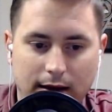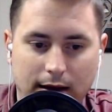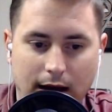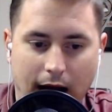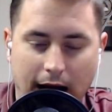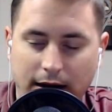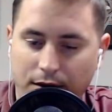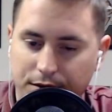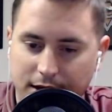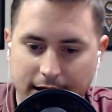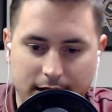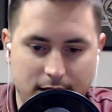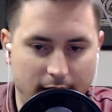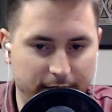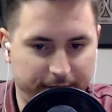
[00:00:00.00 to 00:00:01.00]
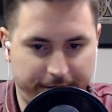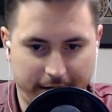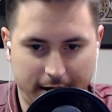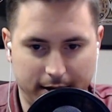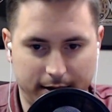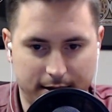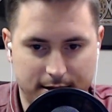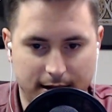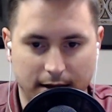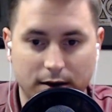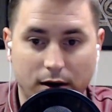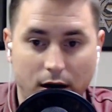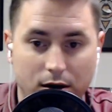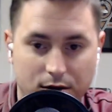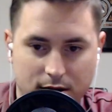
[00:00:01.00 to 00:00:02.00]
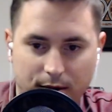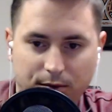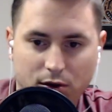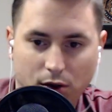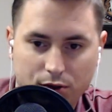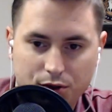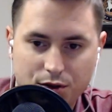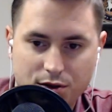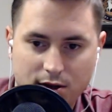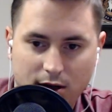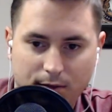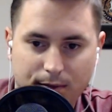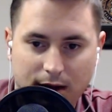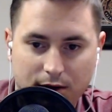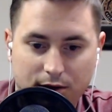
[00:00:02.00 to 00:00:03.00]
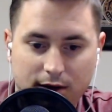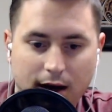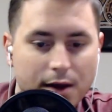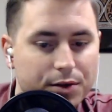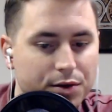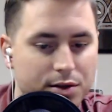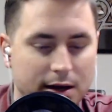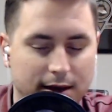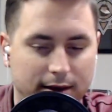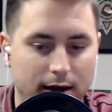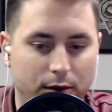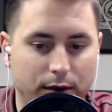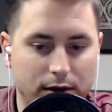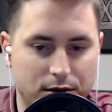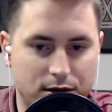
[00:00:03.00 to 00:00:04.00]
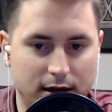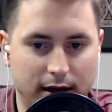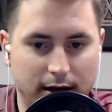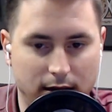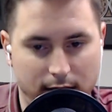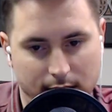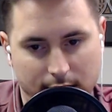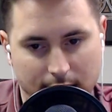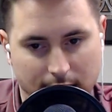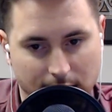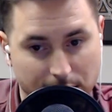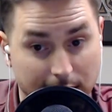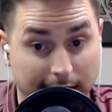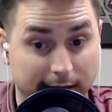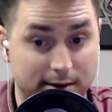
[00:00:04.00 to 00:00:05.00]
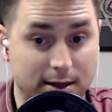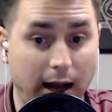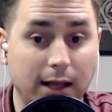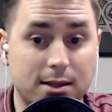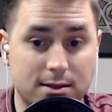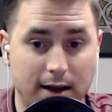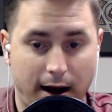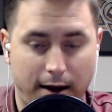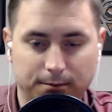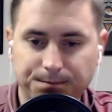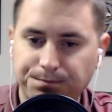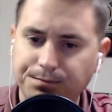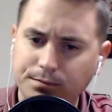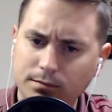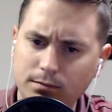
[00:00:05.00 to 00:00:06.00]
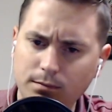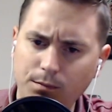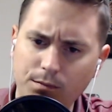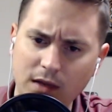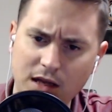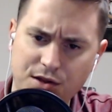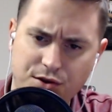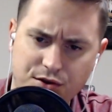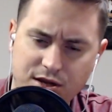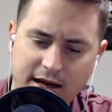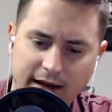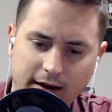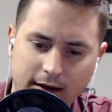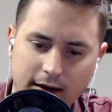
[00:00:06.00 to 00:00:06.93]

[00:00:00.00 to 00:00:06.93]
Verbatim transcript: I don't think it's unfair to say there are some cultures that are better than others. And I think what you're seeing in the in the United States now is you're seeing